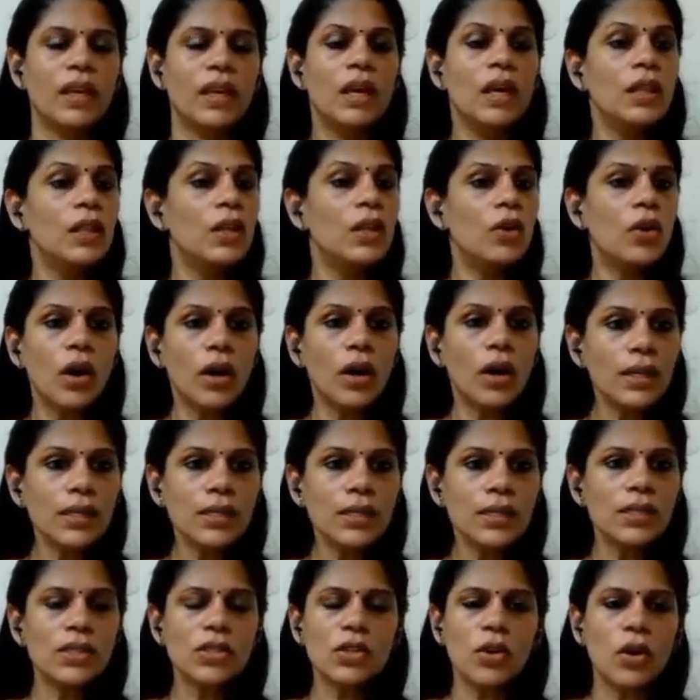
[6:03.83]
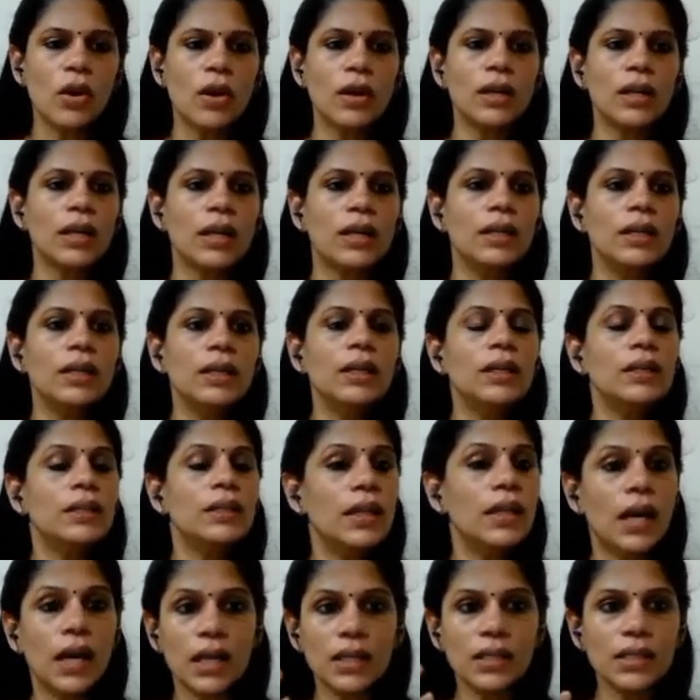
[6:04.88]
The college is not a
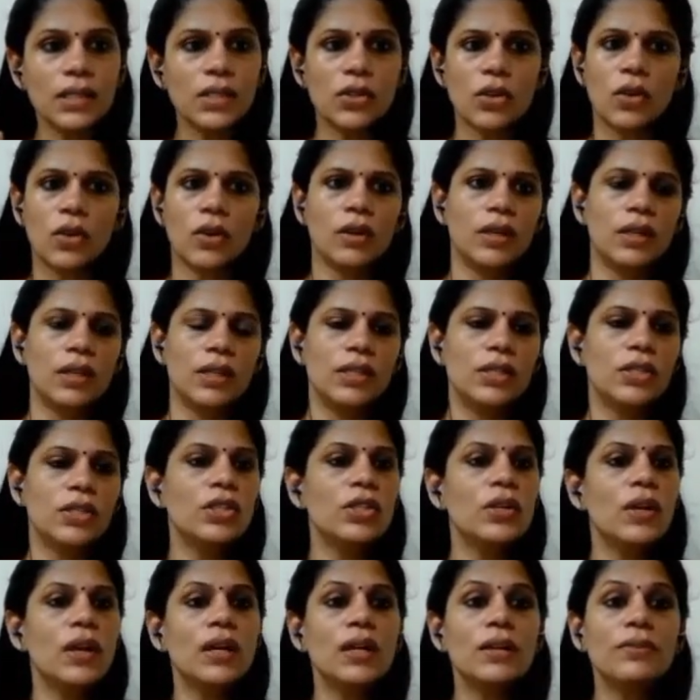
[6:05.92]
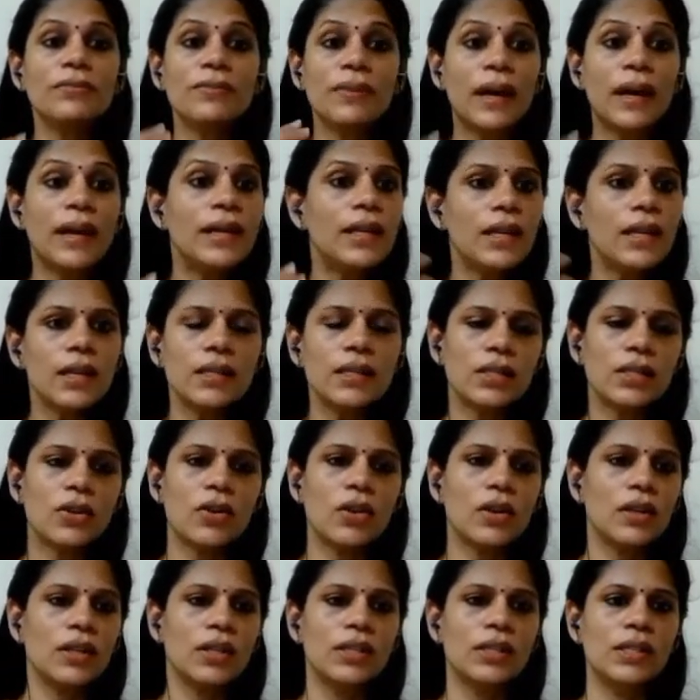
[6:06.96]
dance college. It's not a fine arts
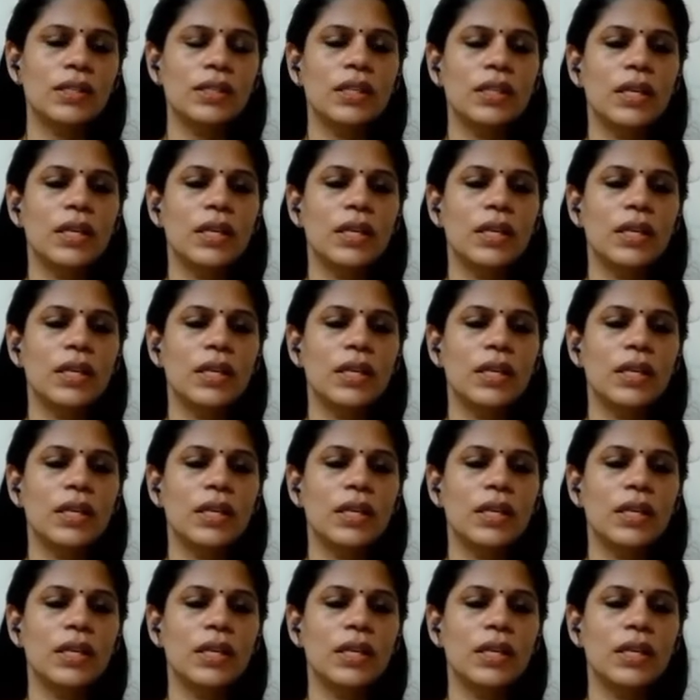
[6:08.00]
college.